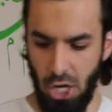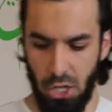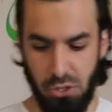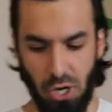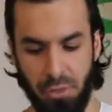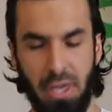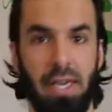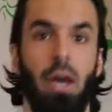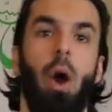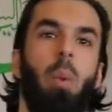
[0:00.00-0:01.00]
You start
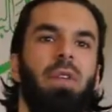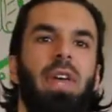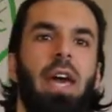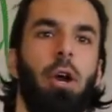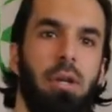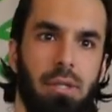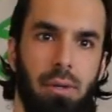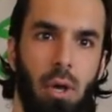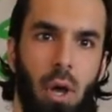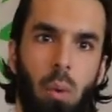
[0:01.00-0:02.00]
thinking, what if they get hurt?
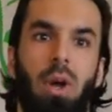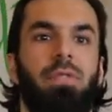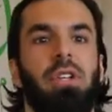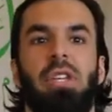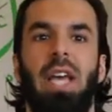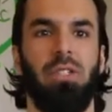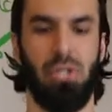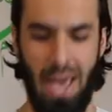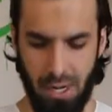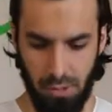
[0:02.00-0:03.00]
What if there's a dangerous
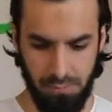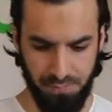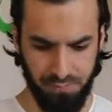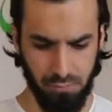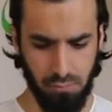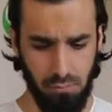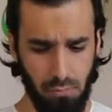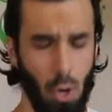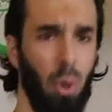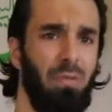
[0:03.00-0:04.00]
animal?
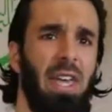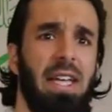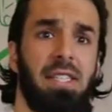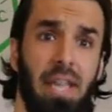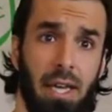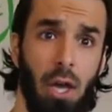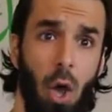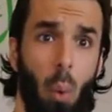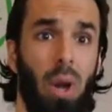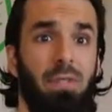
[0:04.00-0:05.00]
What if they get sick?
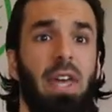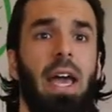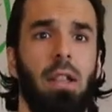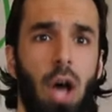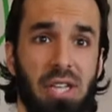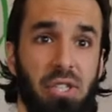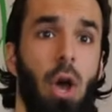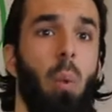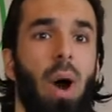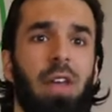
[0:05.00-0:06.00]
What if they get
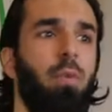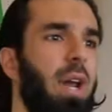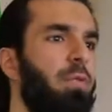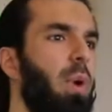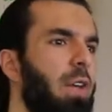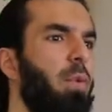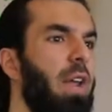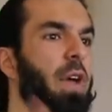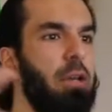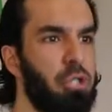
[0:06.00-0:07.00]
lost? What if, what if, what if, what
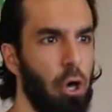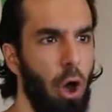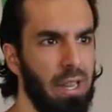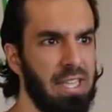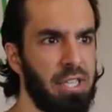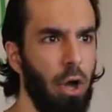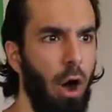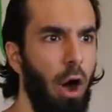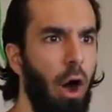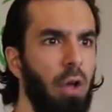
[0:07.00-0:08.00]
if? And you start listing
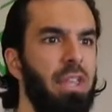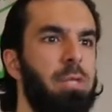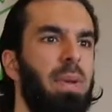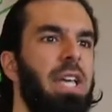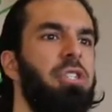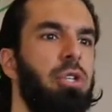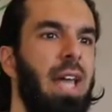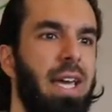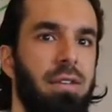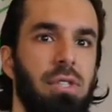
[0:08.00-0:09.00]
all these potential
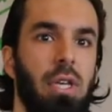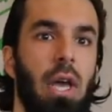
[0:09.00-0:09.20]
negatives.